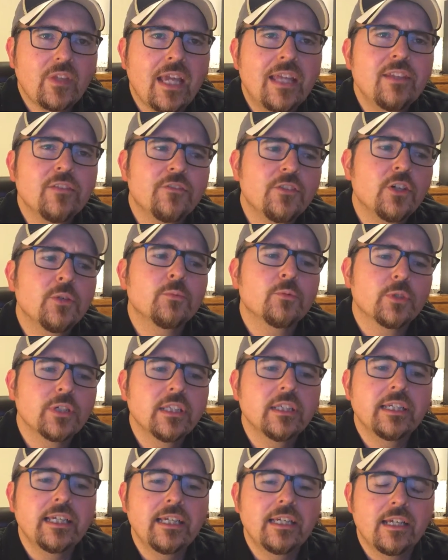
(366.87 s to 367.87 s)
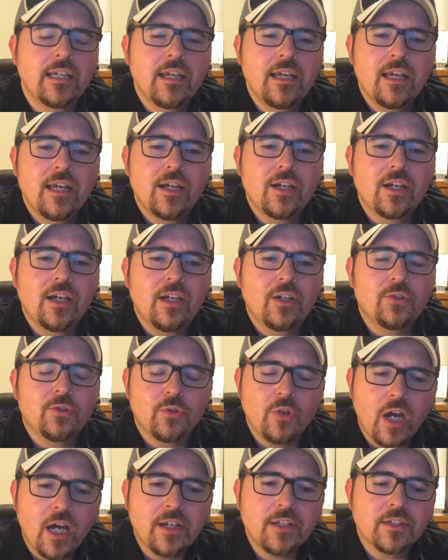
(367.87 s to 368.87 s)
And the film really
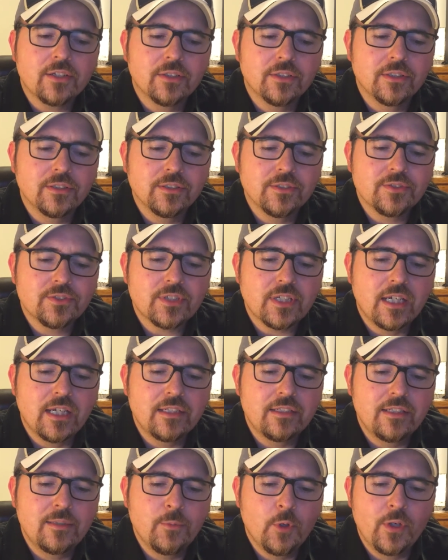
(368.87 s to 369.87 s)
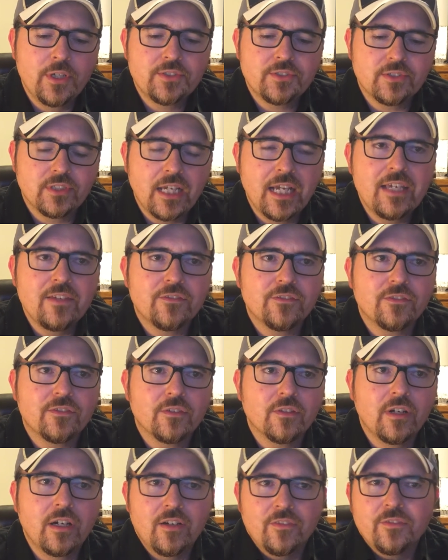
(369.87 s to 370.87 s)
chronicles Nimoy's life
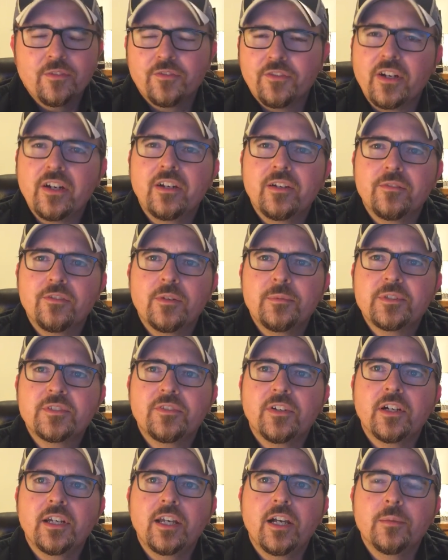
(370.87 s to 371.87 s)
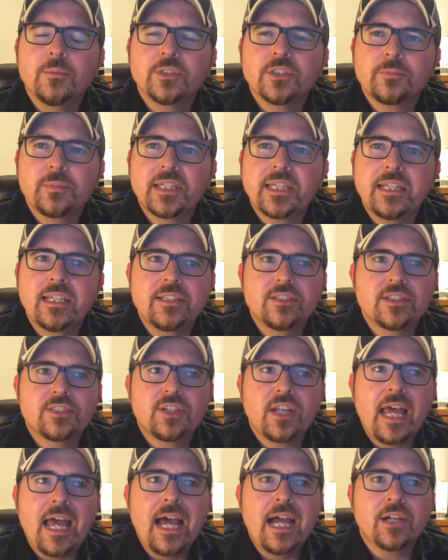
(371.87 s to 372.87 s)
from his very humblest beginnings as
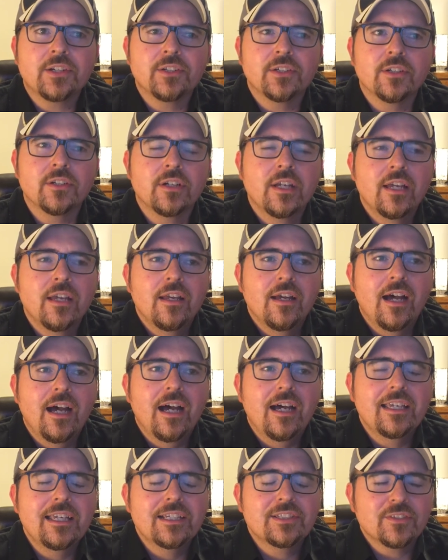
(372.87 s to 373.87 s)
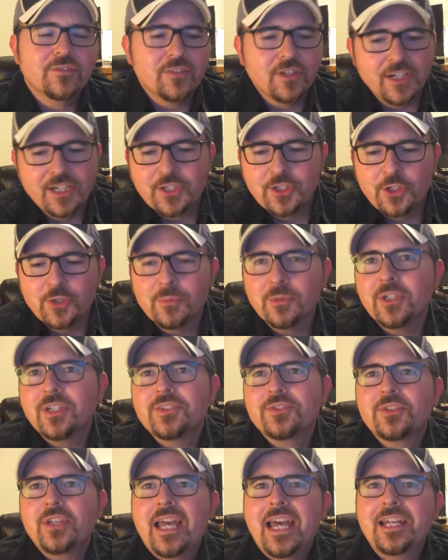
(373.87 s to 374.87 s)
an actor. He has a very
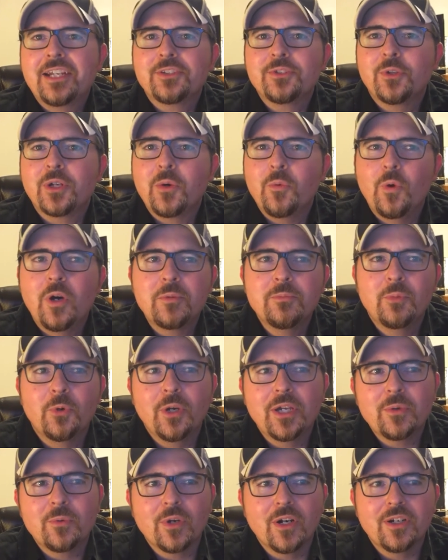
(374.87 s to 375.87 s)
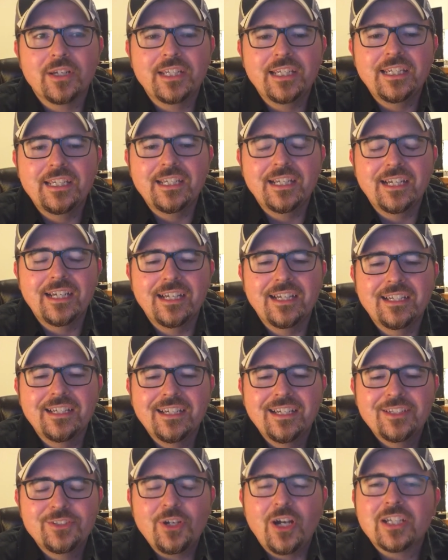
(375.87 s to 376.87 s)
humorous anecdote at one point where he
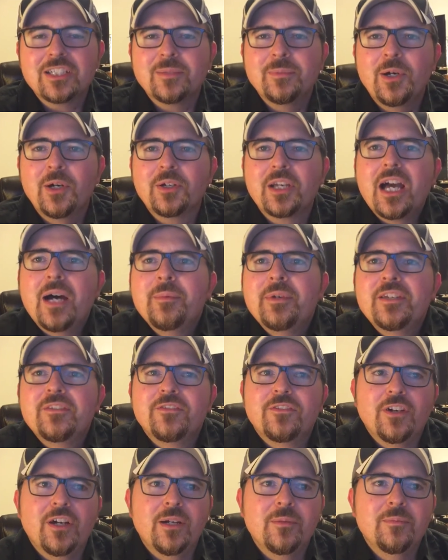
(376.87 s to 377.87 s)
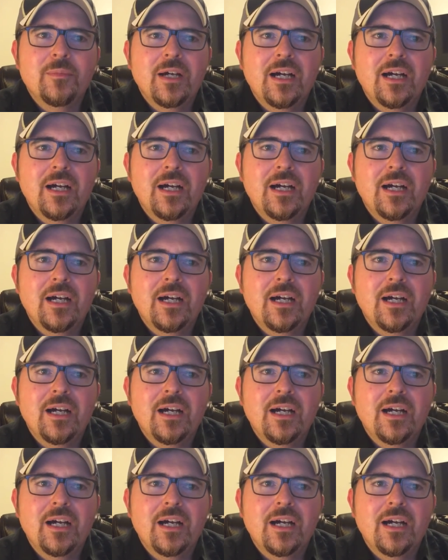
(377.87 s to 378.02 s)
talks about coming from